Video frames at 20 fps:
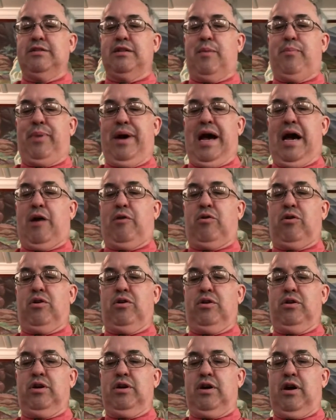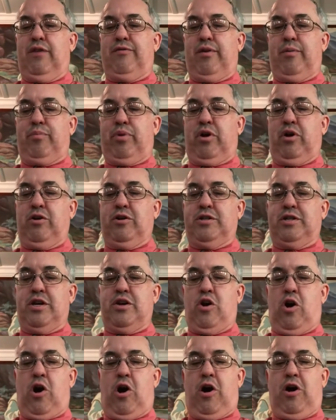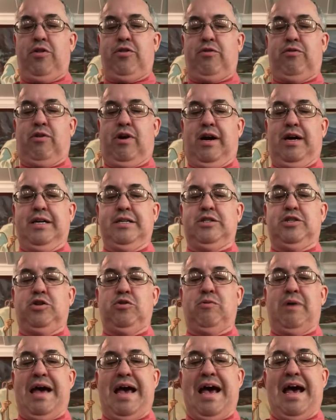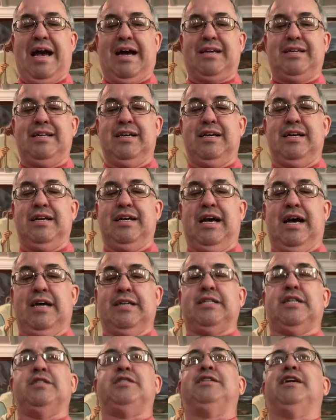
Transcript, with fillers: the power of a person authorized to act as